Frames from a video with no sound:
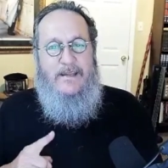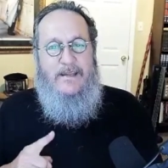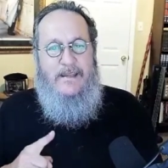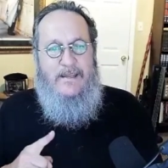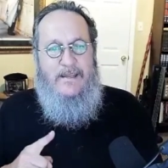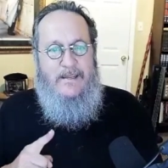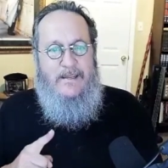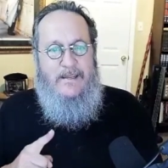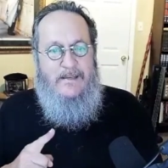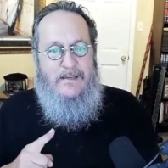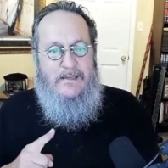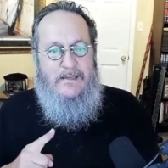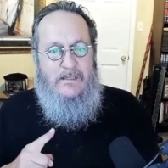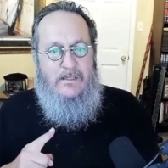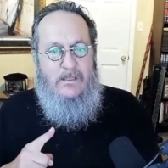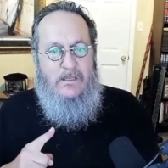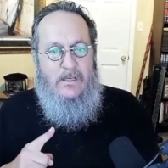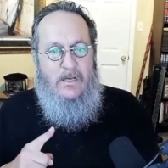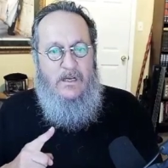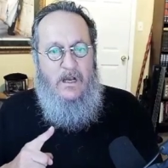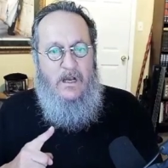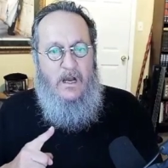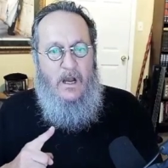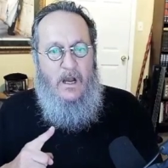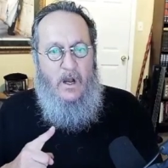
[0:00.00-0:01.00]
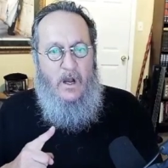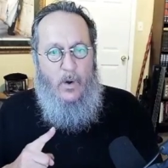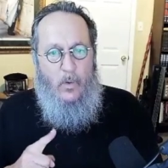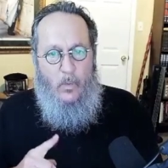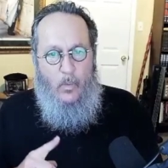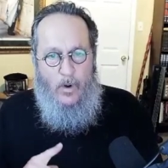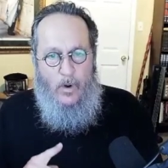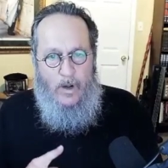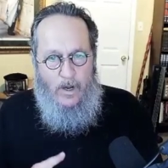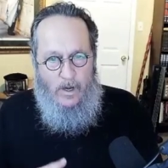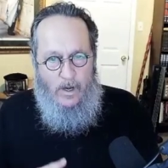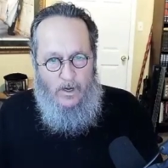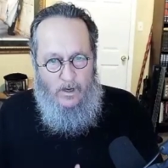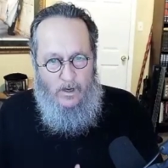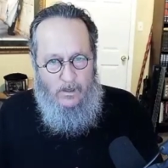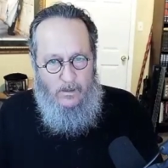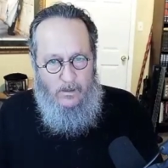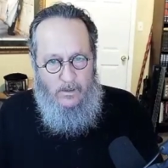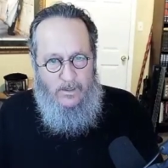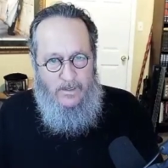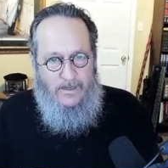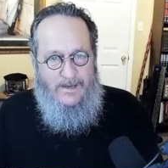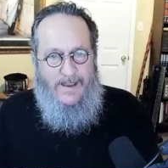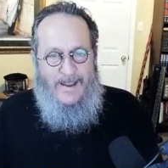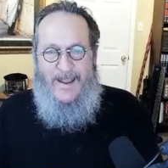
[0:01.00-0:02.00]
is
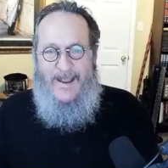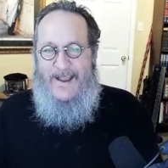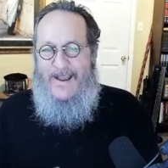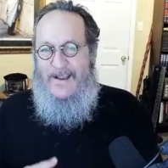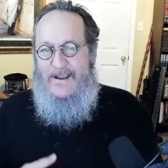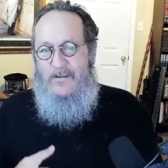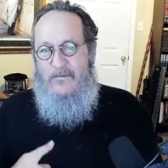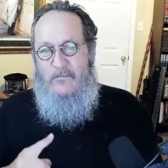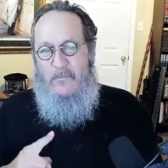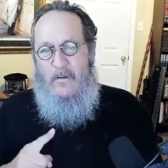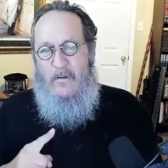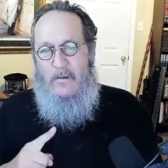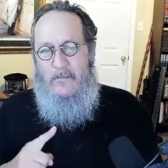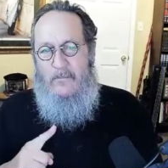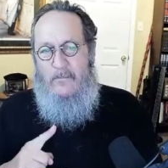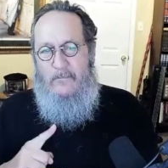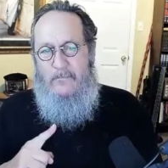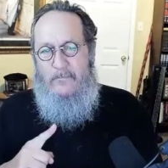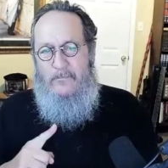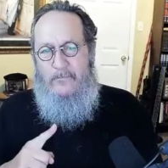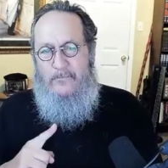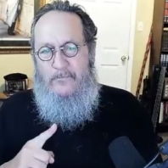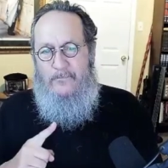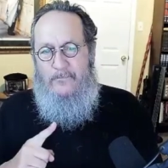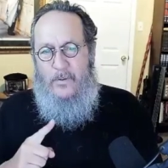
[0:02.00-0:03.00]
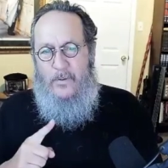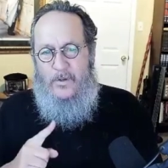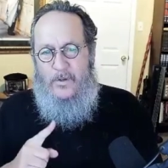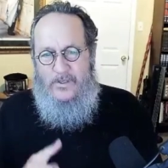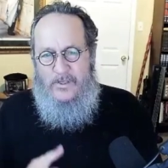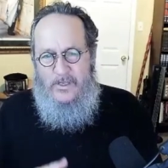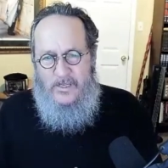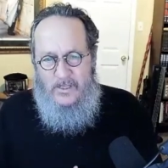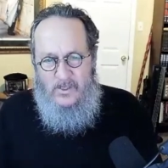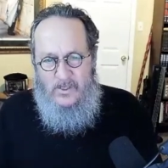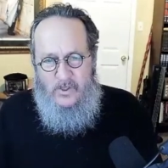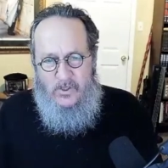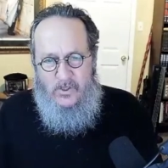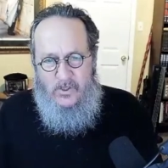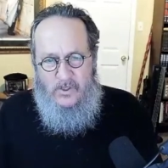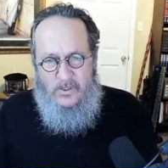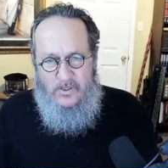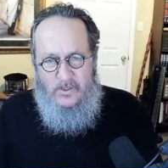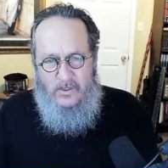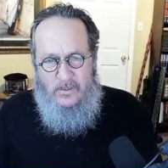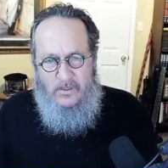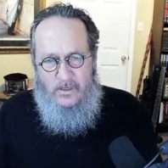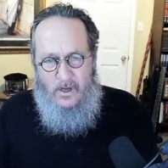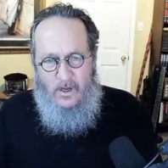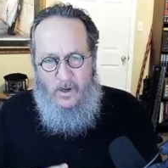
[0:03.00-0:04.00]
aware and
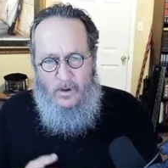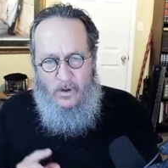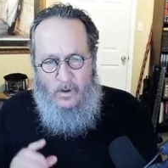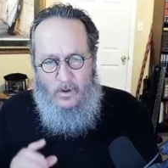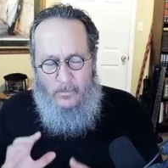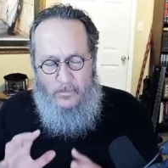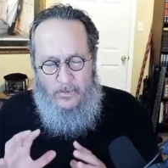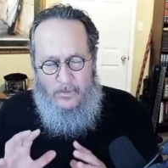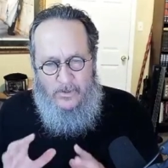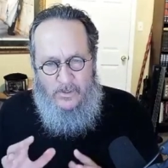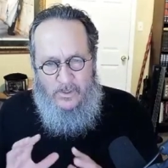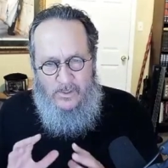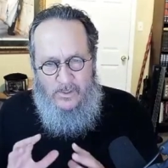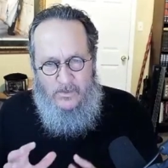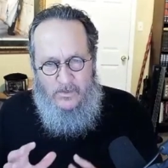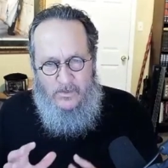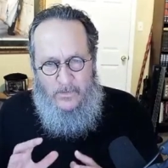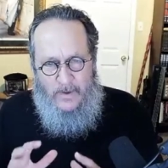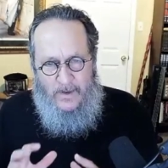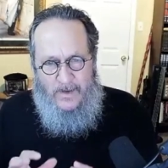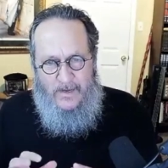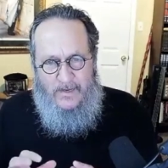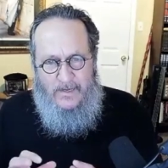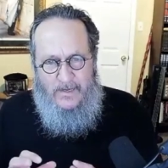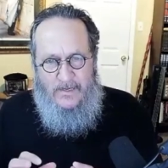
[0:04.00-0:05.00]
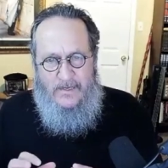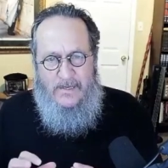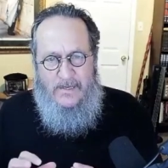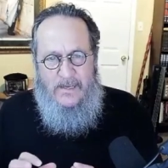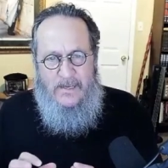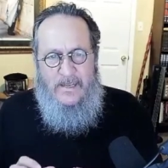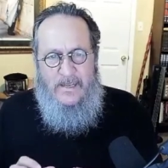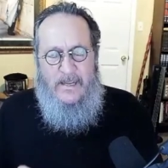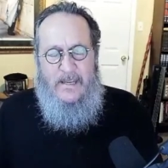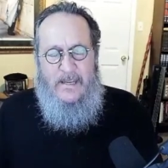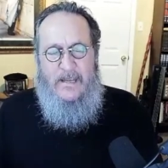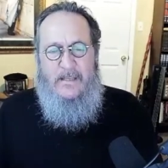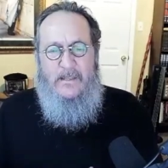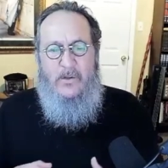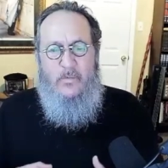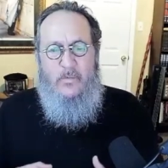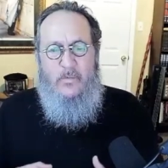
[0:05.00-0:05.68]
partition or, or, participating in the